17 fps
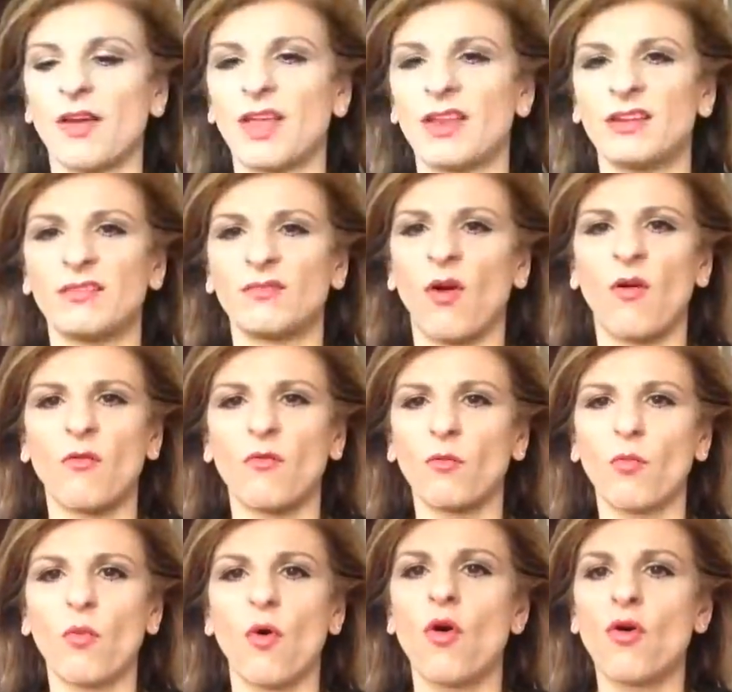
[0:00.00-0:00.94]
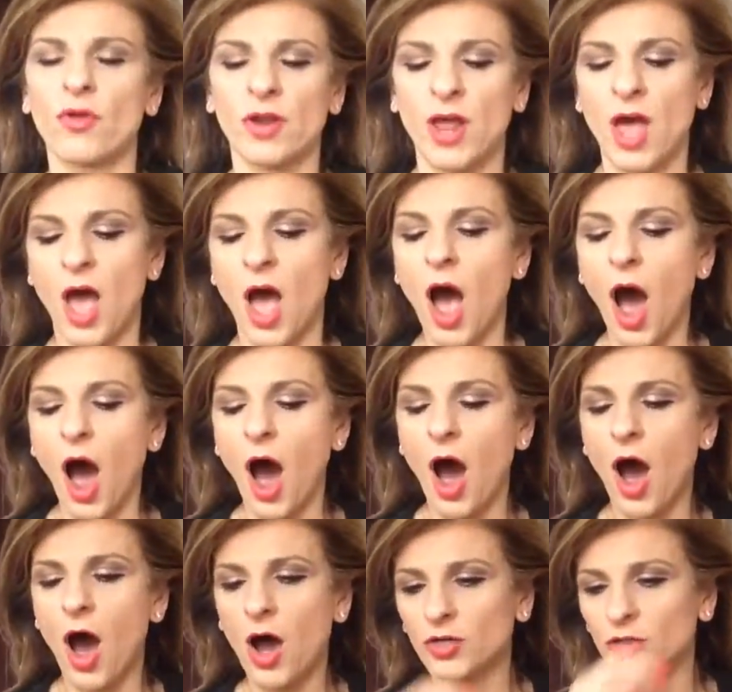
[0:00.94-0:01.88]
and worn
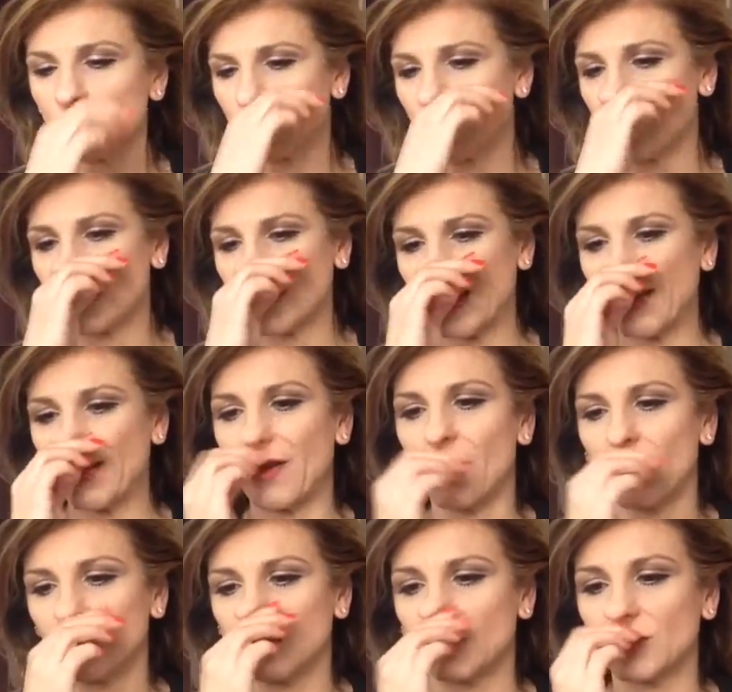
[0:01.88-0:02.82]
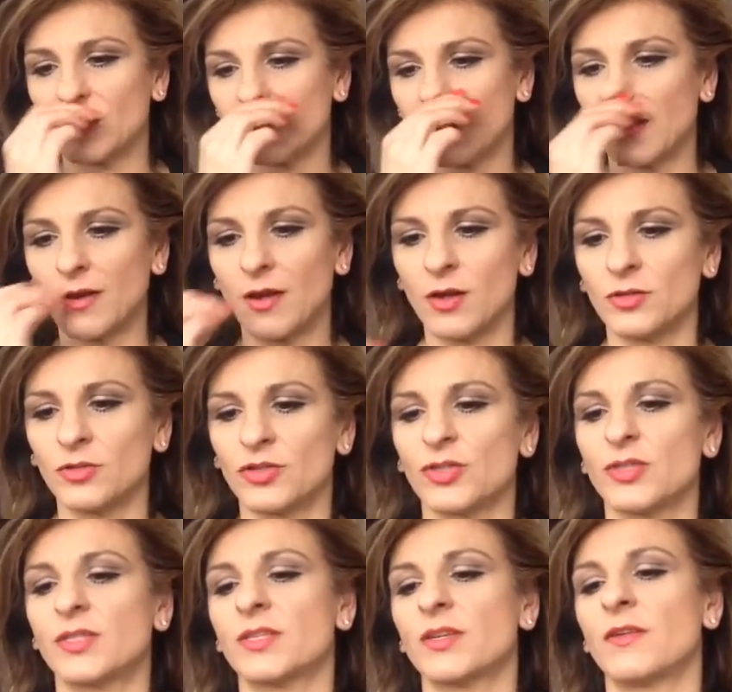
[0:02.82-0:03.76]
hundreds and hundreds and
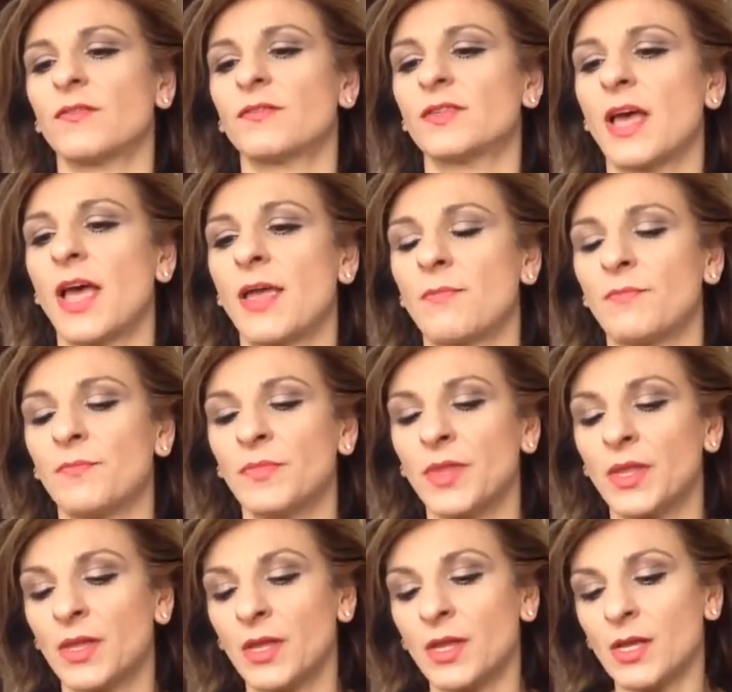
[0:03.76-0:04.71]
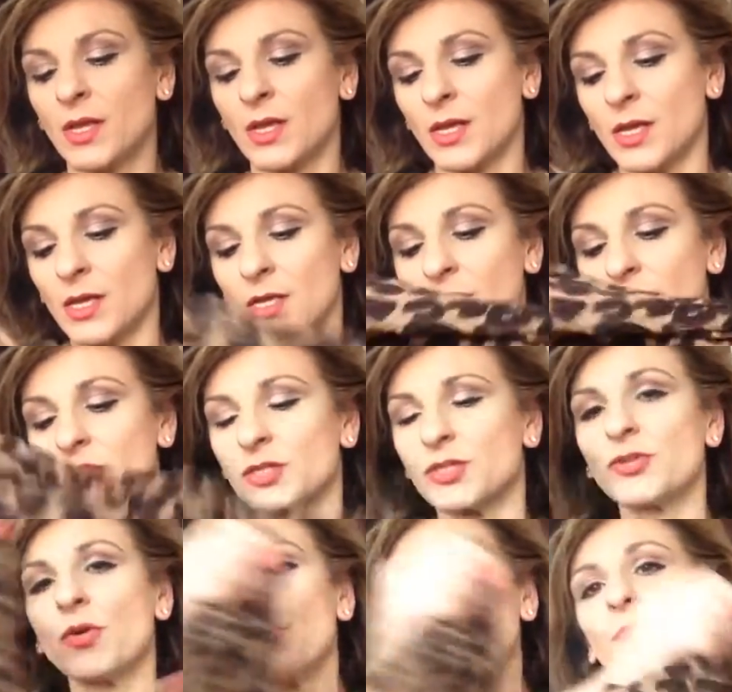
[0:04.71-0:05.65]
hundreds of time.
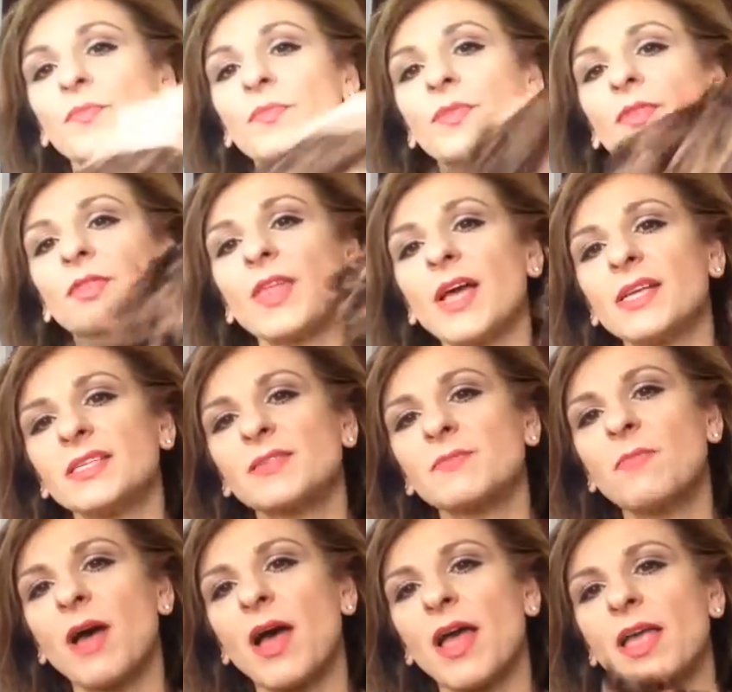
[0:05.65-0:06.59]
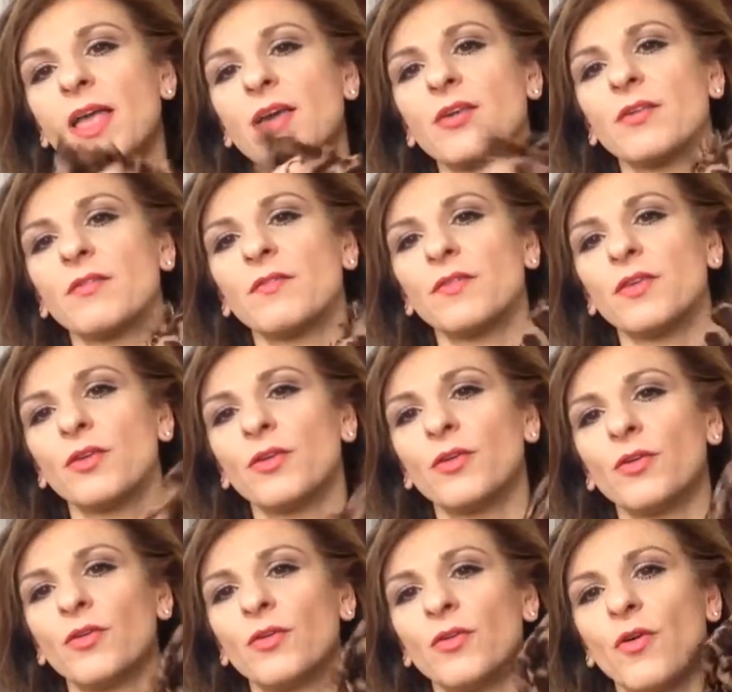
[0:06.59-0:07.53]
So that's my
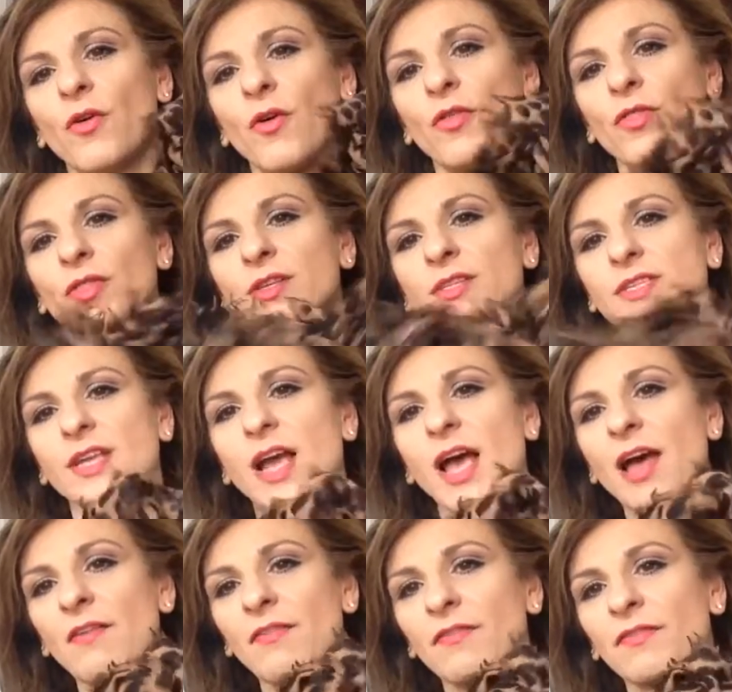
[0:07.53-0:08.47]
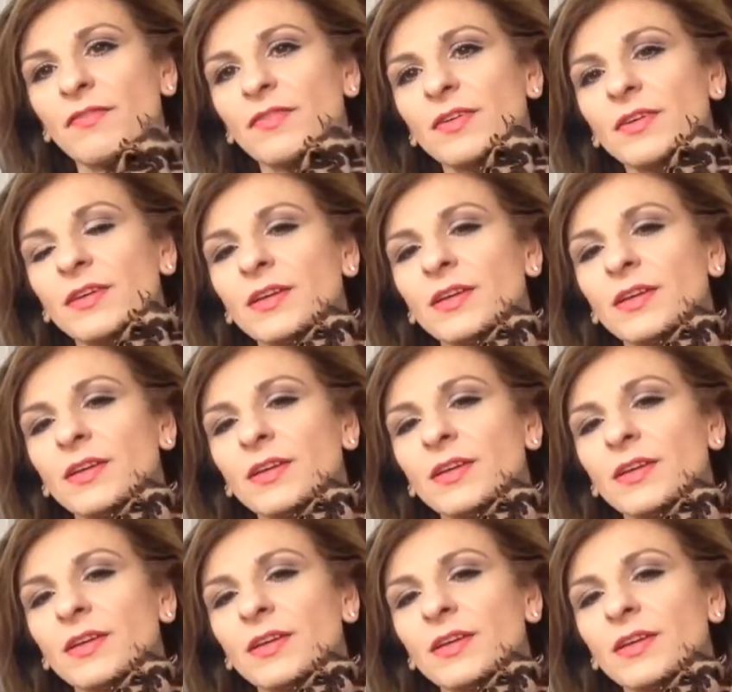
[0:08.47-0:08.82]
review on the scarf.